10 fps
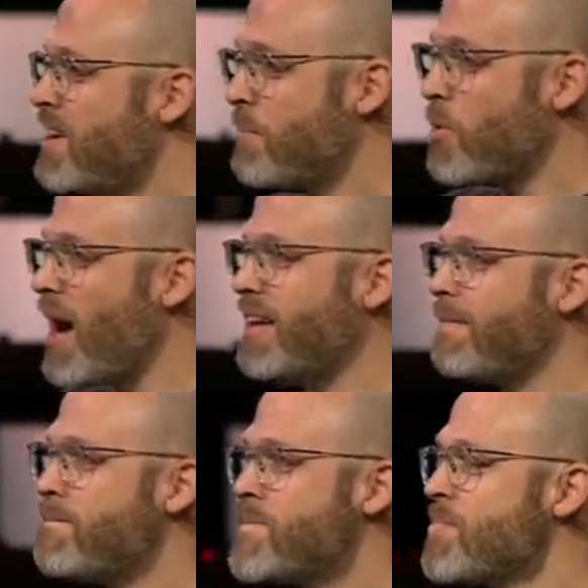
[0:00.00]
Number
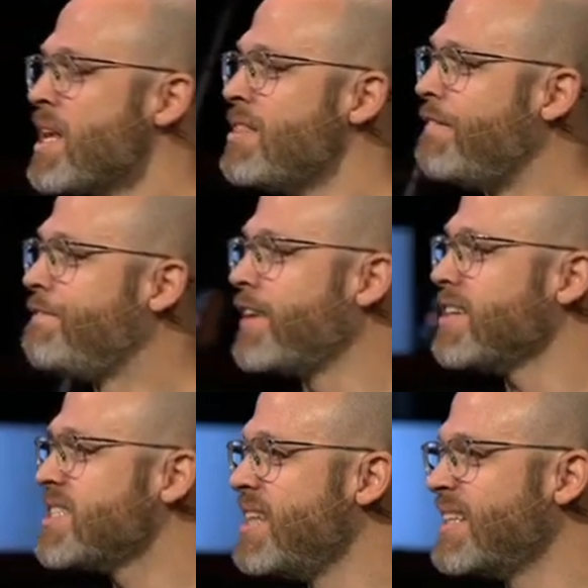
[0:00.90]
one, the
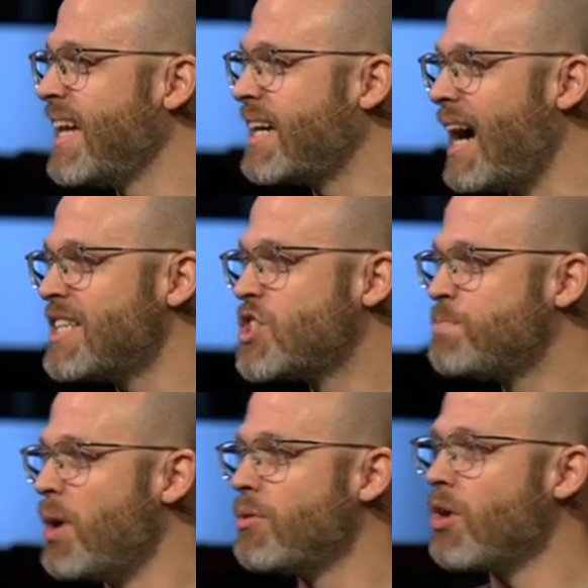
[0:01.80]
first thing that God
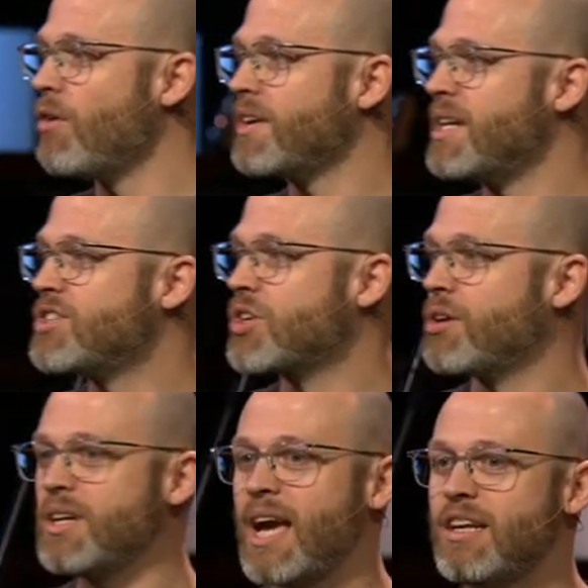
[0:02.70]
spoke over his
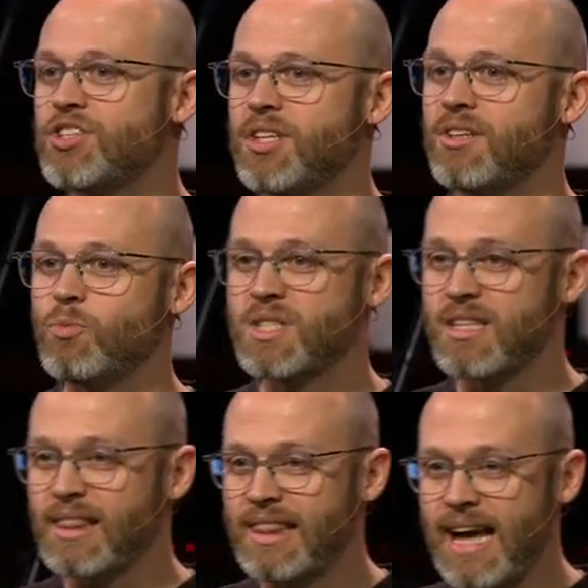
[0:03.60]
creation
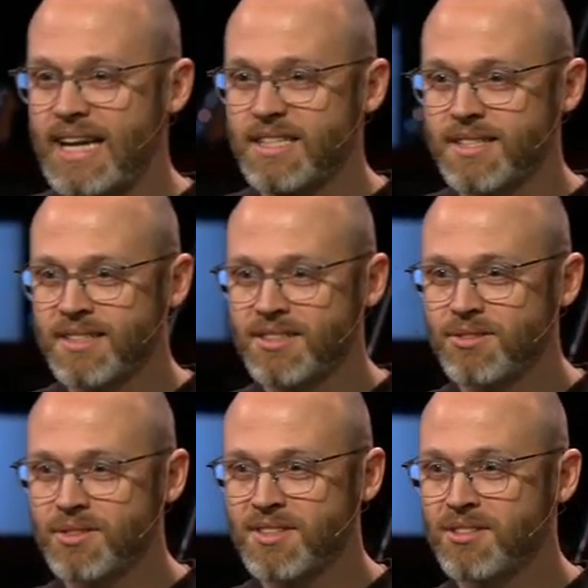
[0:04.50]
was light,
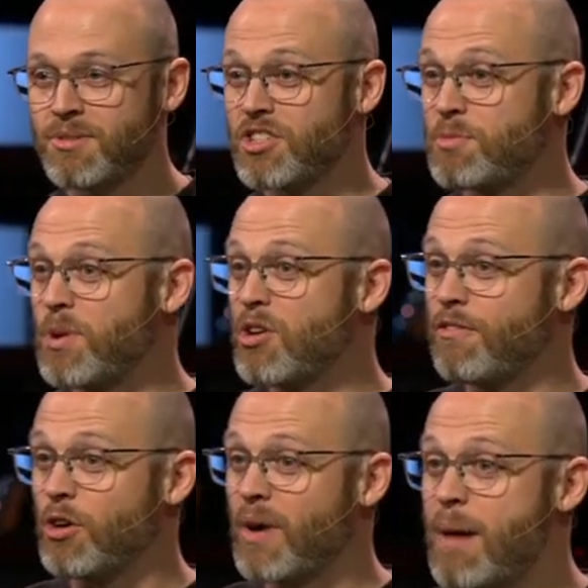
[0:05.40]
which is
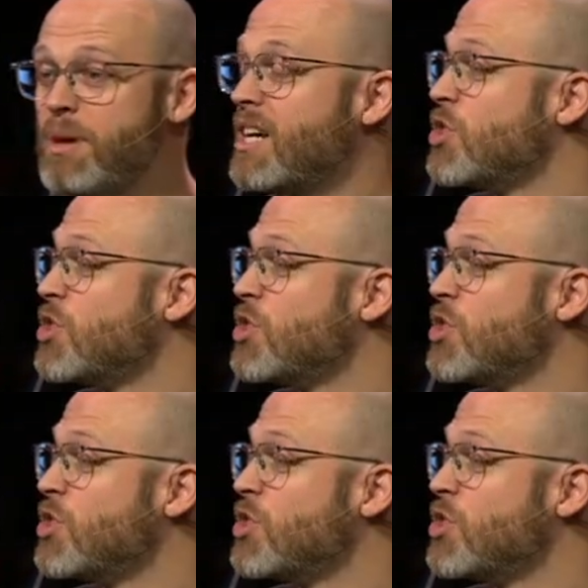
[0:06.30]
beautiful, right?